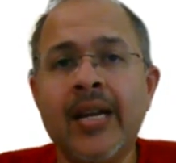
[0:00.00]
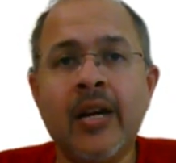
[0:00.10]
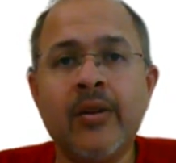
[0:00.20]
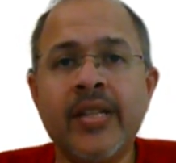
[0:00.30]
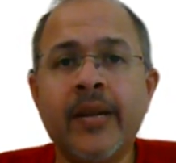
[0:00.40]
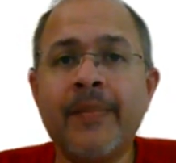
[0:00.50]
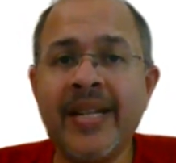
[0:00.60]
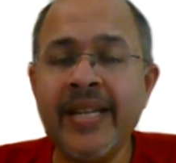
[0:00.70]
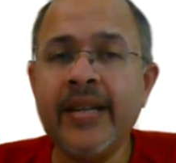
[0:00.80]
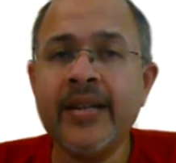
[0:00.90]
Now, there are
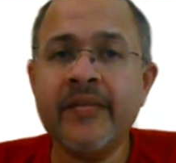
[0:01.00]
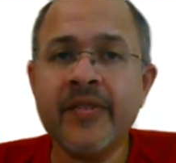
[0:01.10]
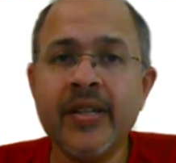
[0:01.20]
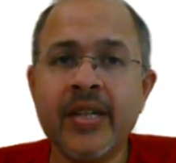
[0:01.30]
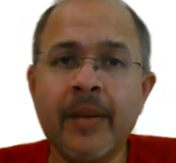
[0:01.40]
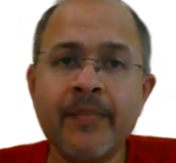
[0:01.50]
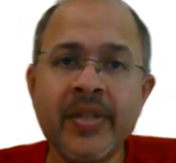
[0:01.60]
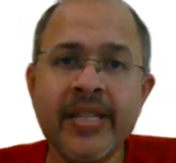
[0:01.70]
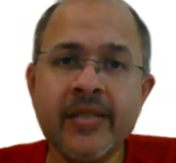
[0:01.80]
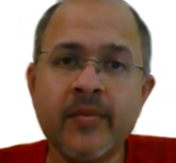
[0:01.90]
many different
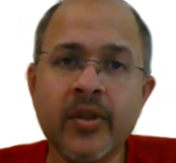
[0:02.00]
companies